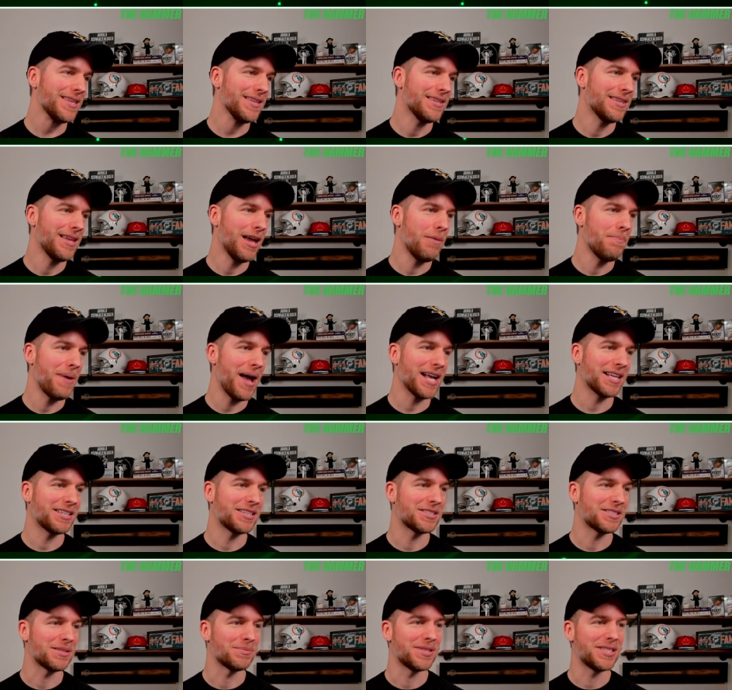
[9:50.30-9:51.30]
Now back to
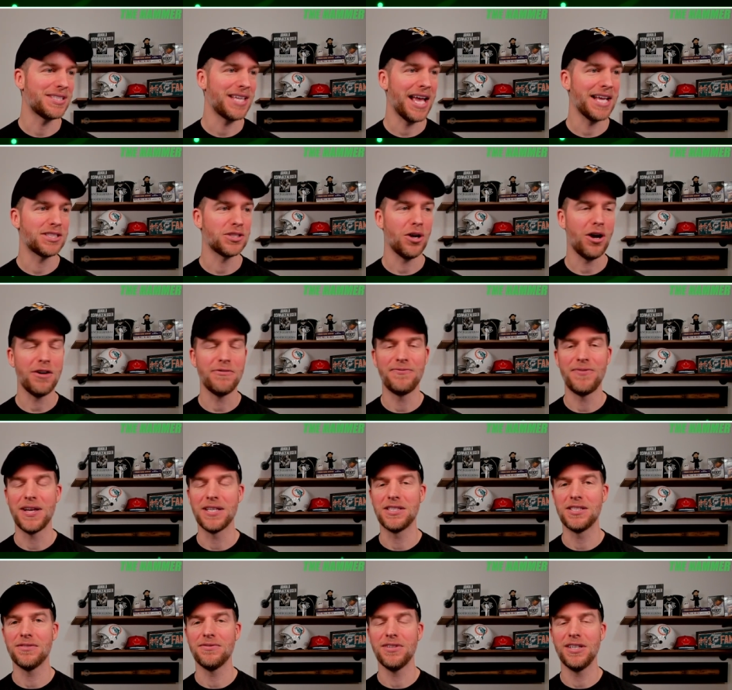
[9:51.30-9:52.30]
some stats.
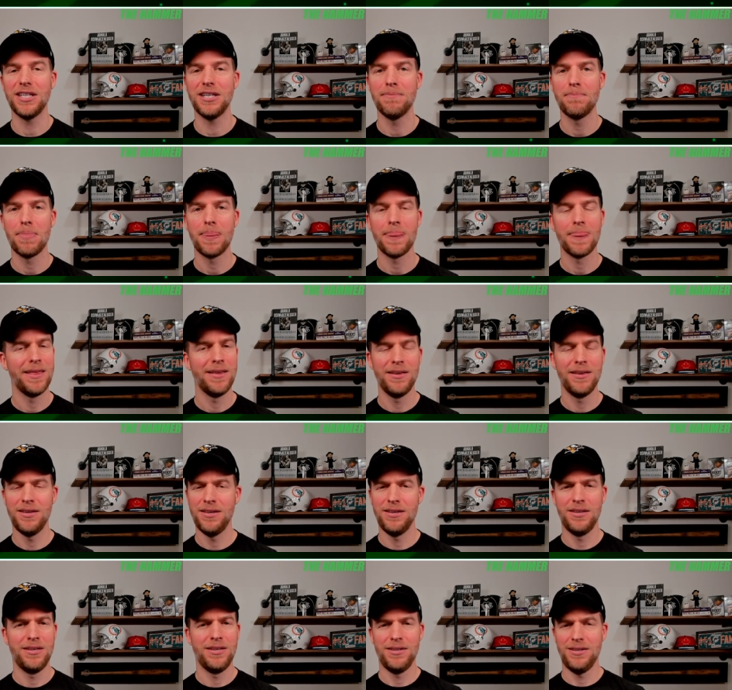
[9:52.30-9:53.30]
Offensively,
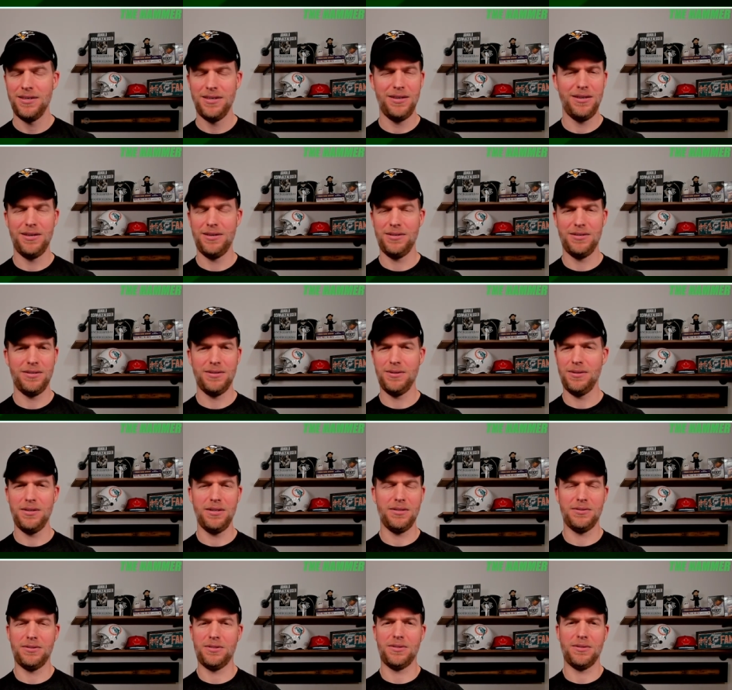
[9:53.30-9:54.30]
it is,
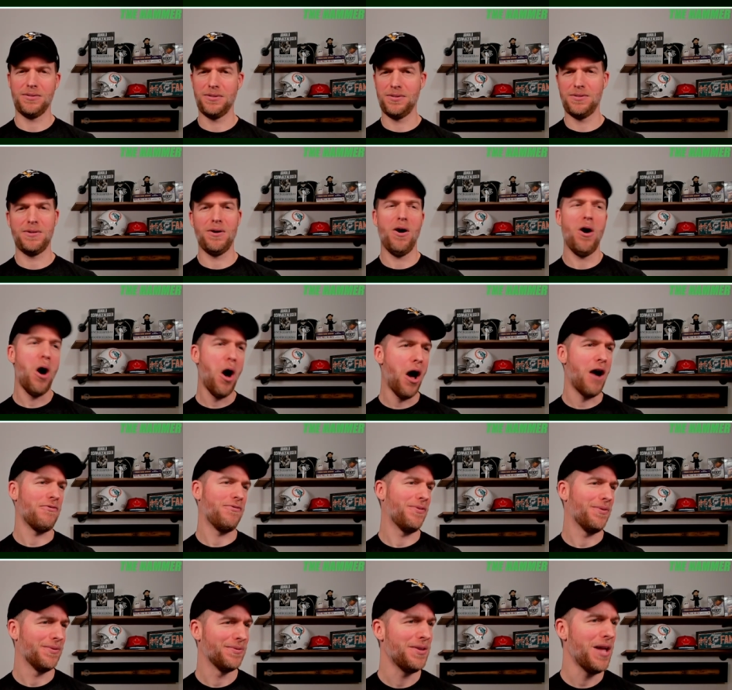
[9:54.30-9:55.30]
it's
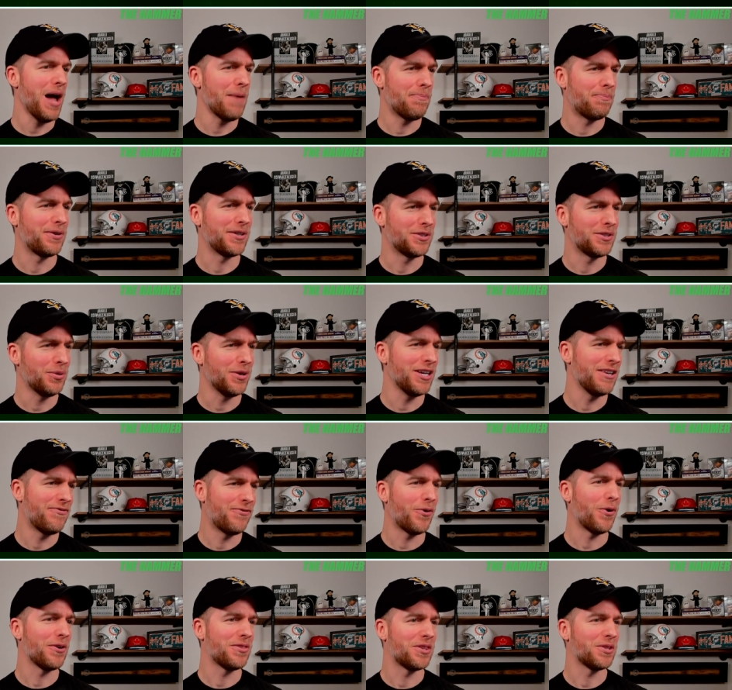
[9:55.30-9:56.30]
awful. Not per
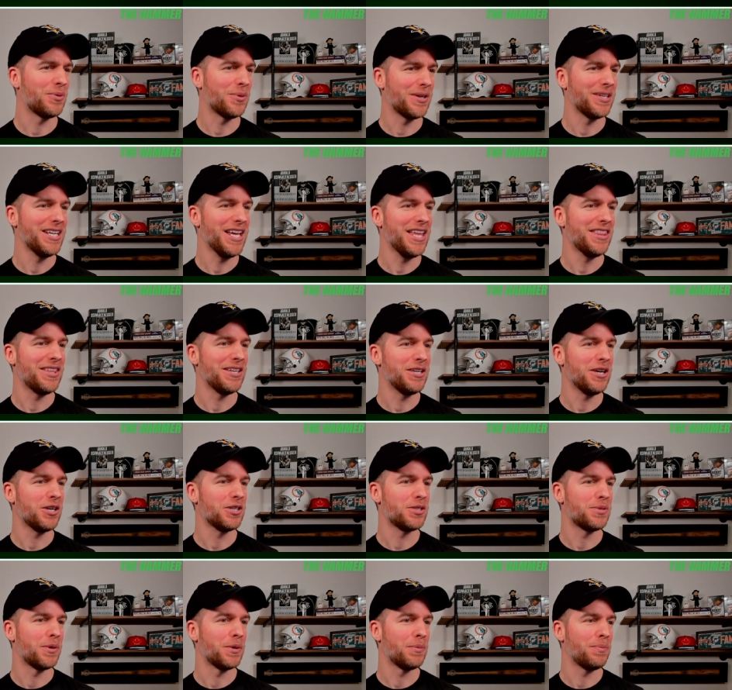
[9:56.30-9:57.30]
twenty-fourth and twenty-eighth in yards
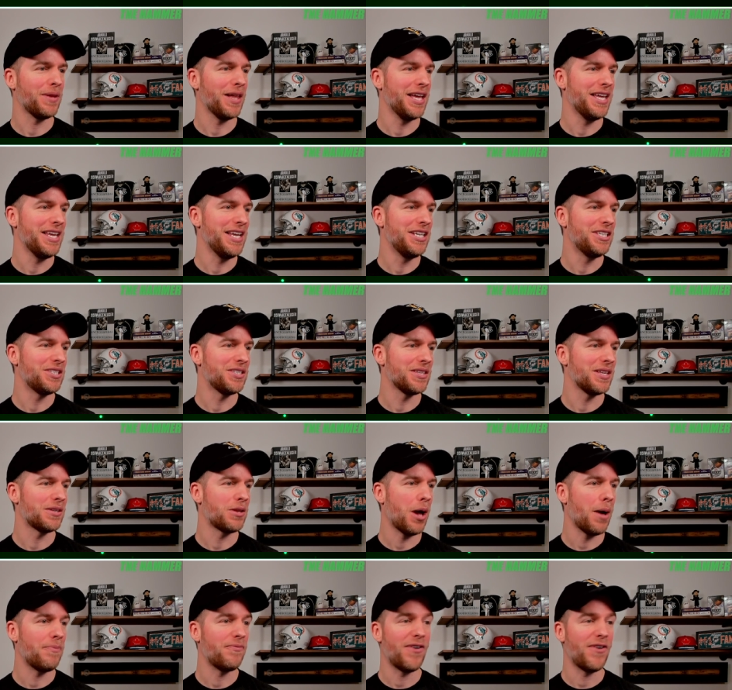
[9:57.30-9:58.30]
per play, each in the
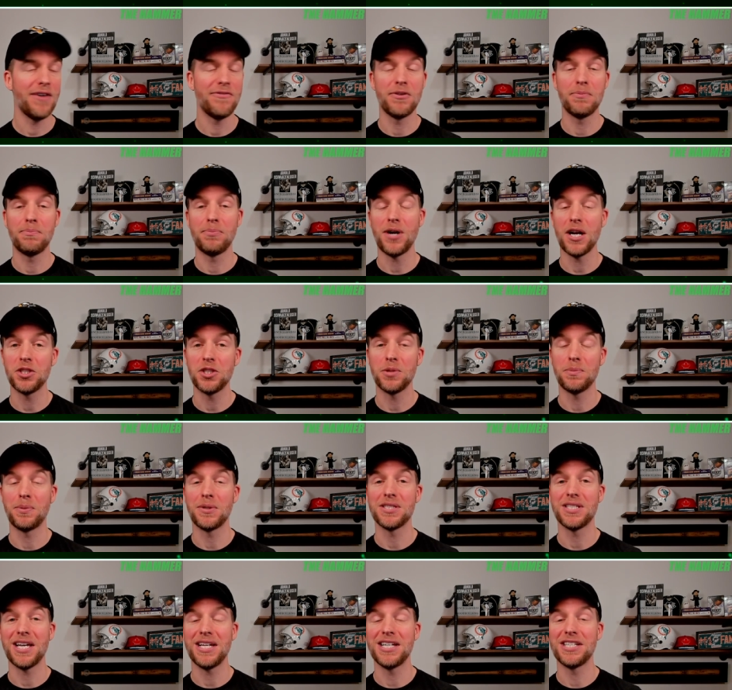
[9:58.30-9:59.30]
top five in pressure
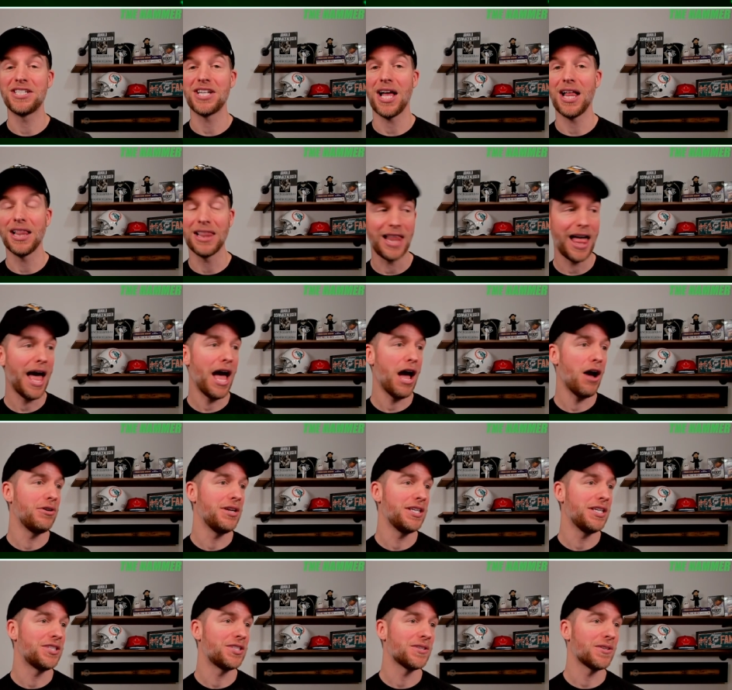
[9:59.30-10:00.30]
percentage allowed,
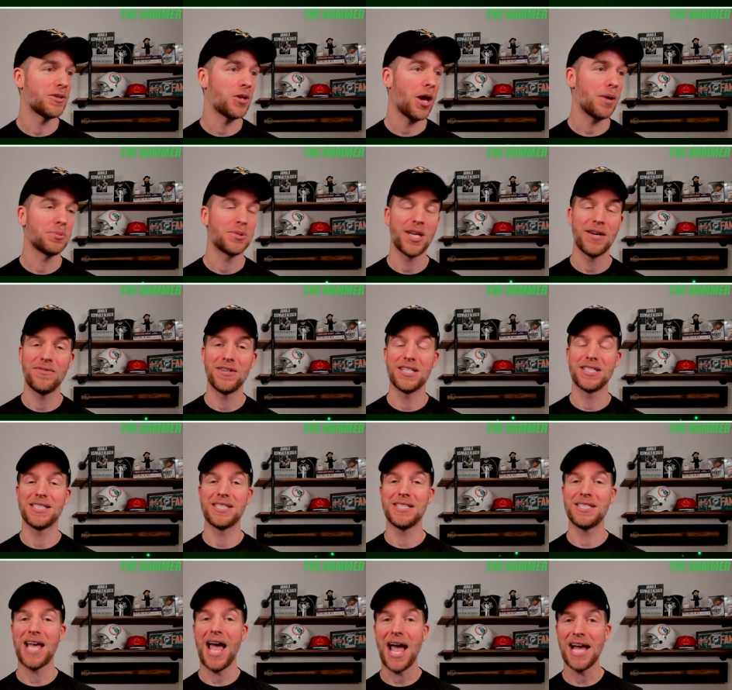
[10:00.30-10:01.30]
each in the top seven in
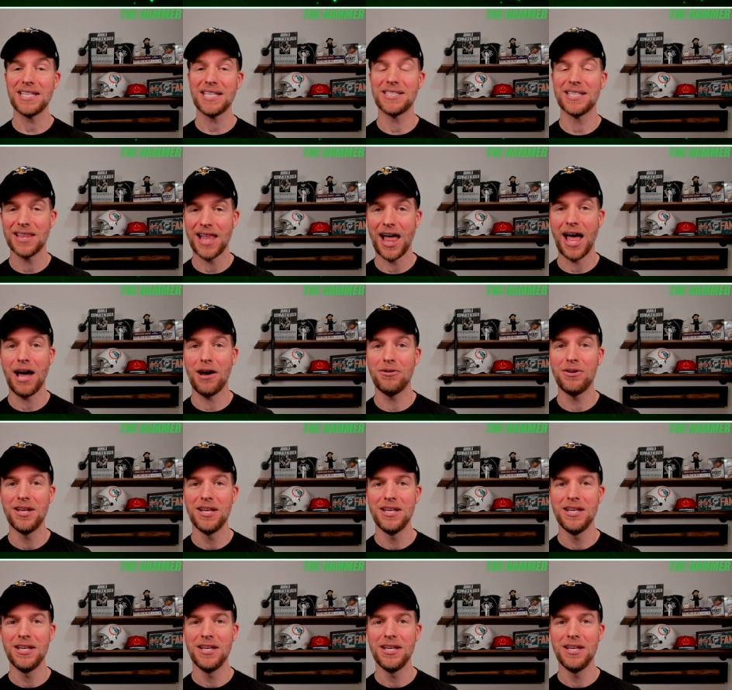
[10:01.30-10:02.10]
sacks allowed.